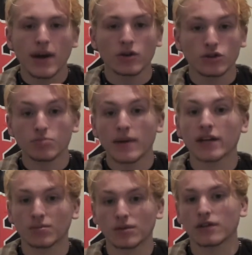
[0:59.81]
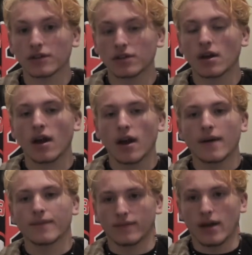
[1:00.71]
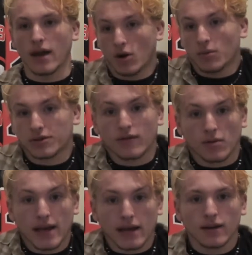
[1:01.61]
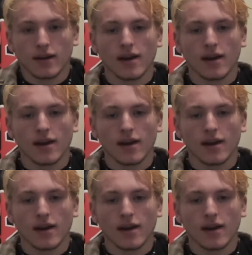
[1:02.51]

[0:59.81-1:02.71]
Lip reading: to best movies almost ever made.